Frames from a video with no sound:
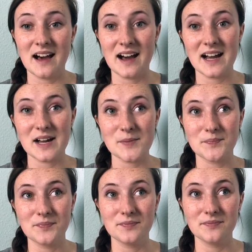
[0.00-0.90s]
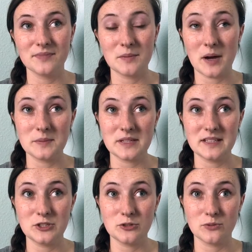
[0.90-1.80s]
Um, the mom
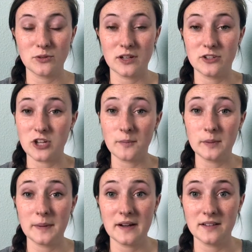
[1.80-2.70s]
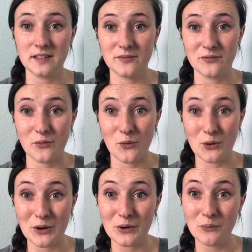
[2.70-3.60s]
did do a really good job preparing them
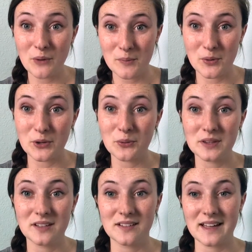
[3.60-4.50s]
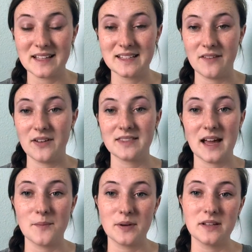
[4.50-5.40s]
for what birth would look like and stuff like
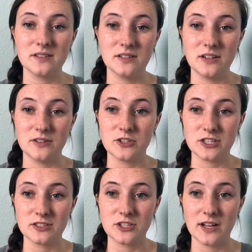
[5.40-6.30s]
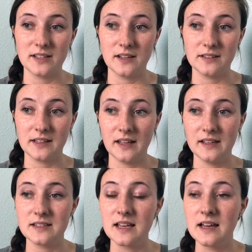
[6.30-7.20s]
that, but, you know, just checking on the
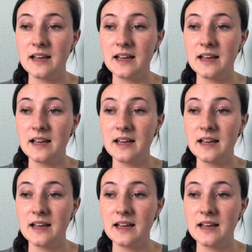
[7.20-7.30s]
kids.